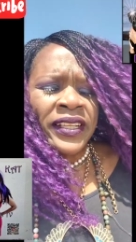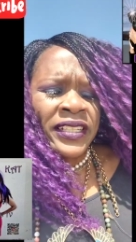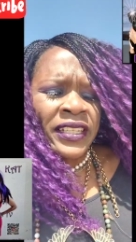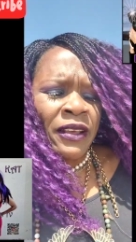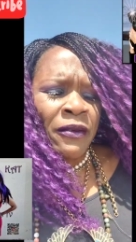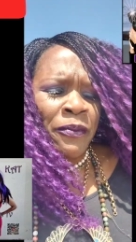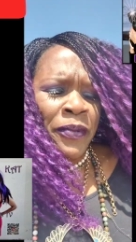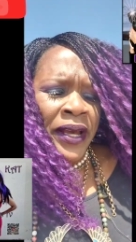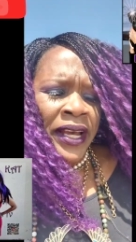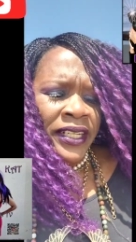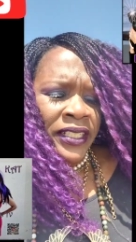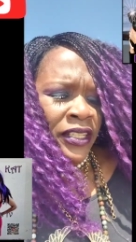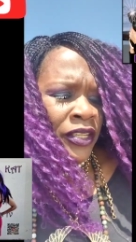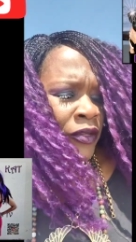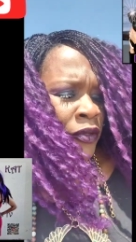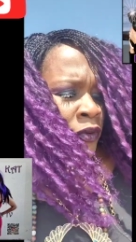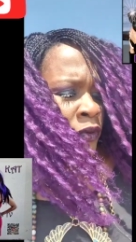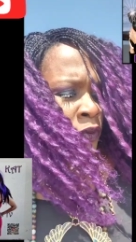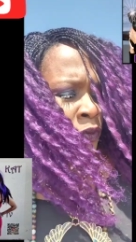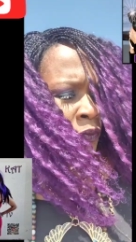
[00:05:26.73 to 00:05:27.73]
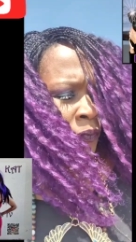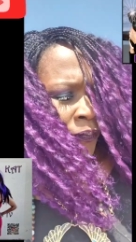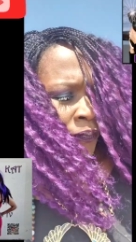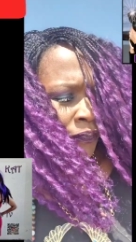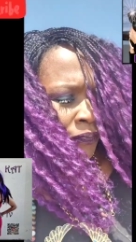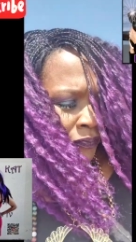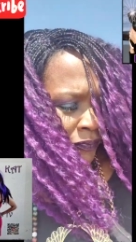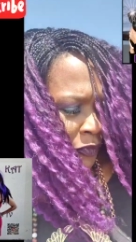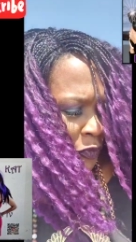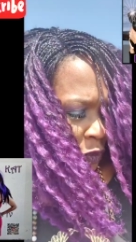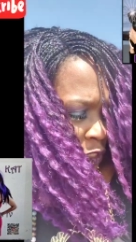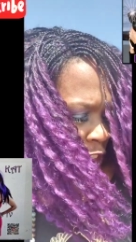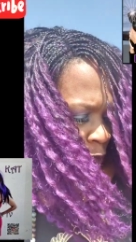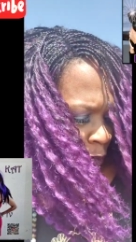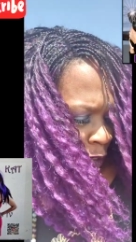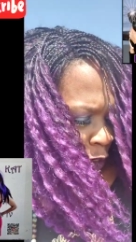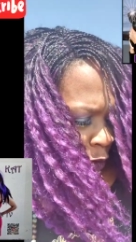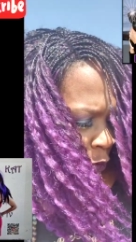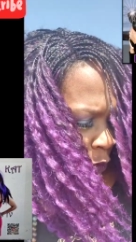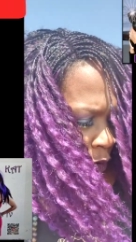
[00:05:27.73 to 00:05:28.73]
let's get back to what's
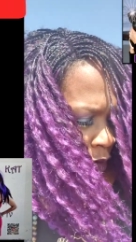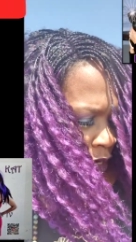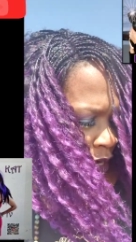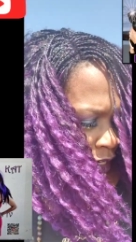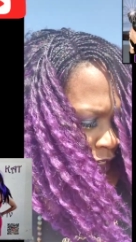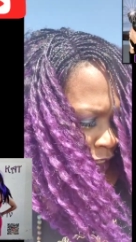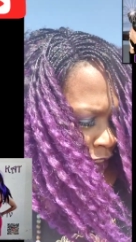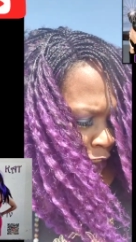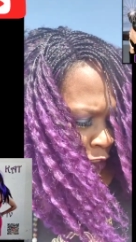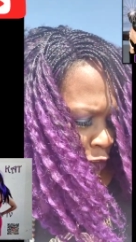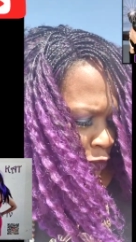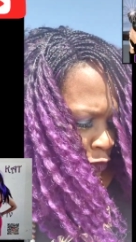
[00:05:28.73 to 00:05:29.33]
been going on in the